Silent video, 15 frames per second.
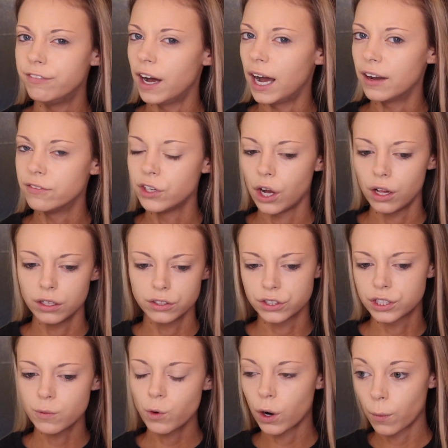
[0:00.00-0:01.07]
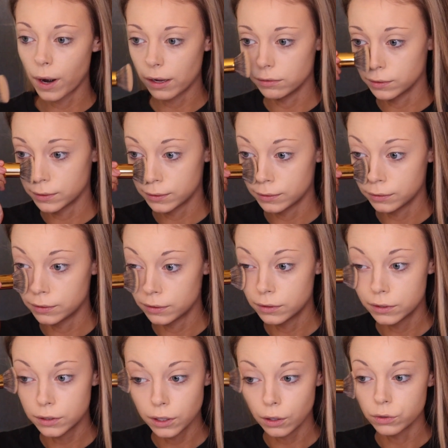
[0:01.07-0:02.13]
$5, somewhere around
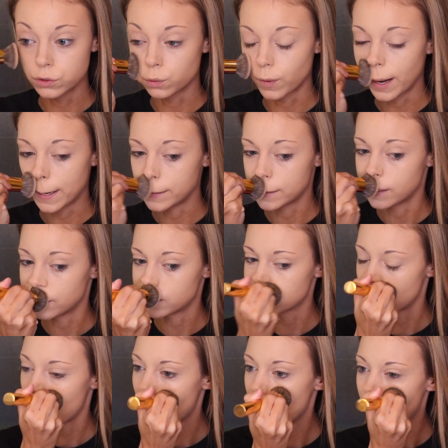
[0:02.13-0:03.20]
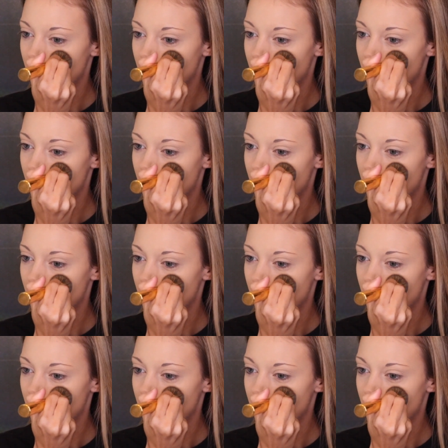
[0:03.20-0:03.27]
those ranges.